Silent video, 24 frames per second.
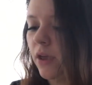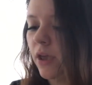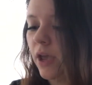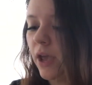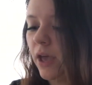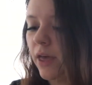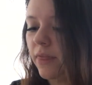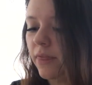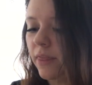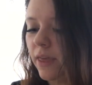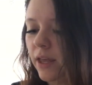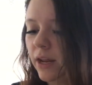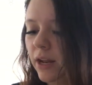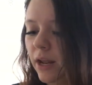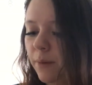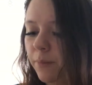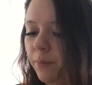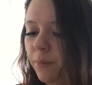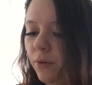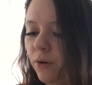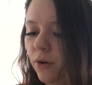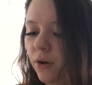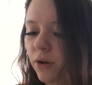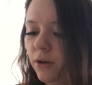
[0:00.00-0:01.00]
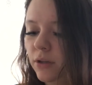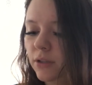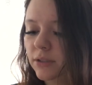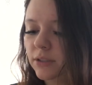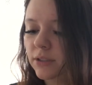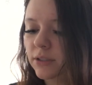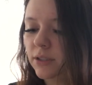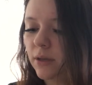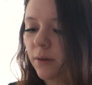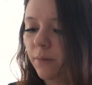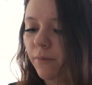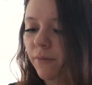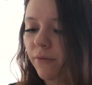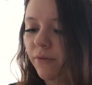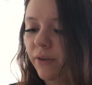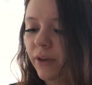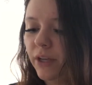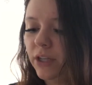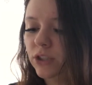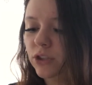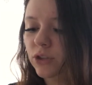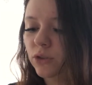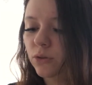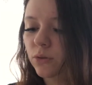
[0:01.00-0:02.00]
And then I put some
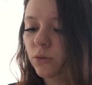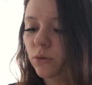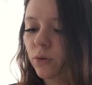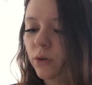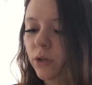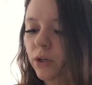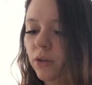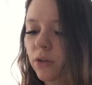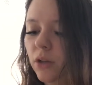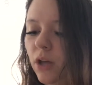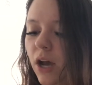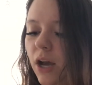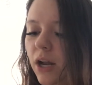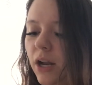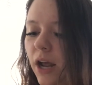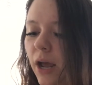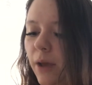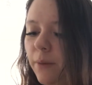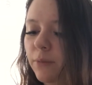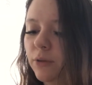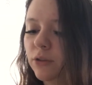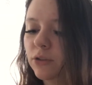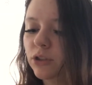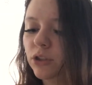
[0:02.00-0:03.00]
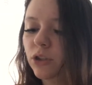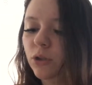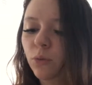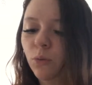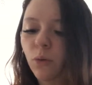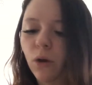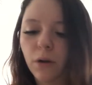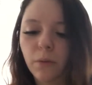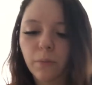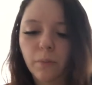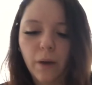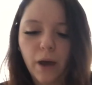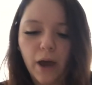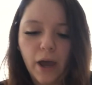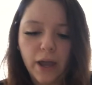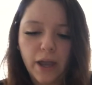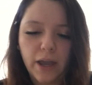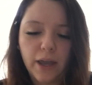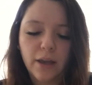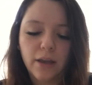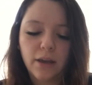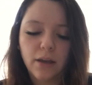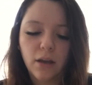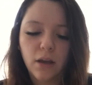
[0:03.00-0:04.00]
facial oil on. I'm using the one
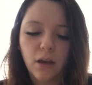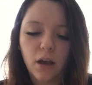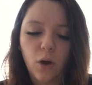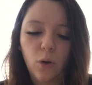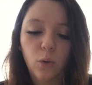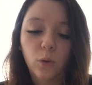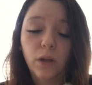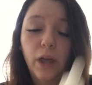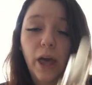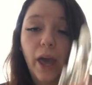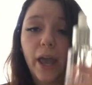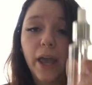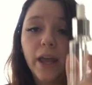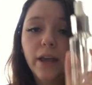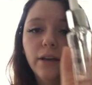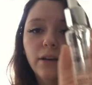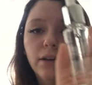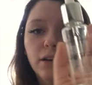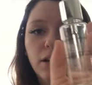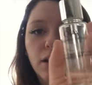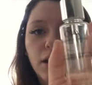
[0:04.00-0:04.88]
by Olay.